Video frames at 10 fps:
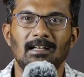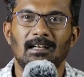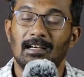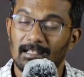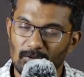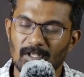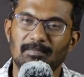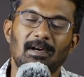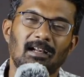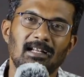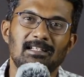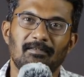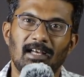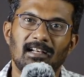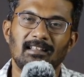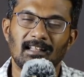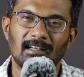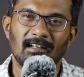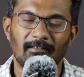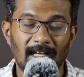US markets
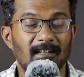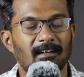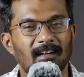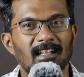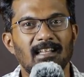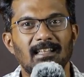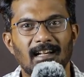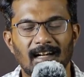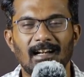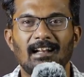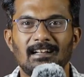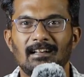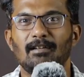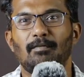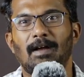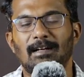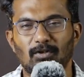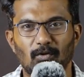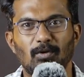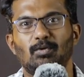were trading in the red, and in
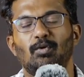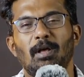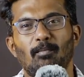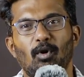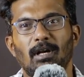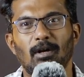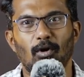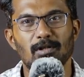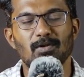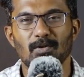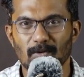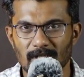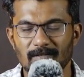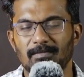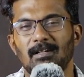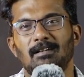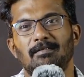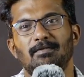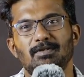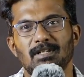fact today morning also US
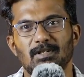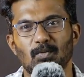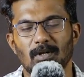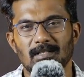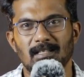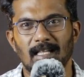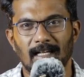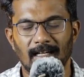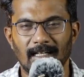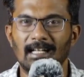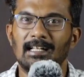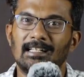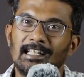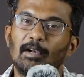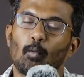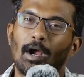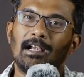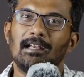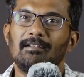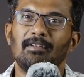futures was in the red. Then why
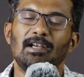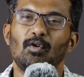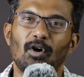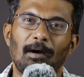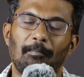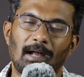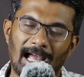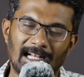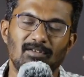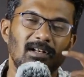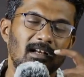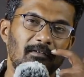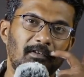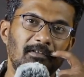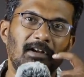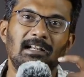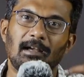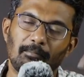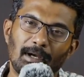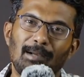did we go up? Actually Nifty went
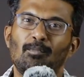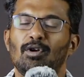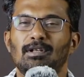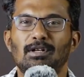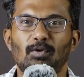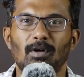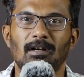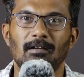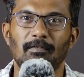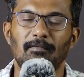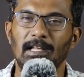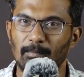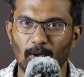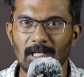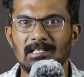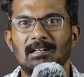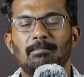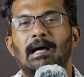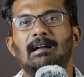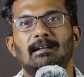up by more than 250 points and
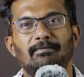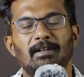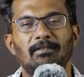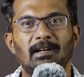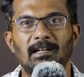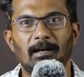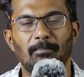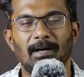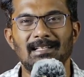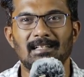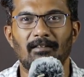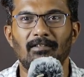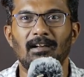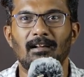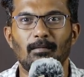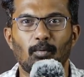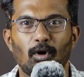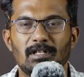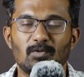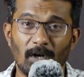Bank Nifty went up by 700
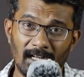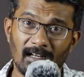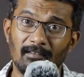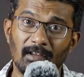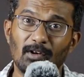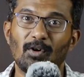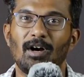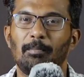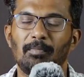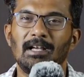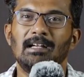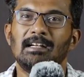points. Why did we go up?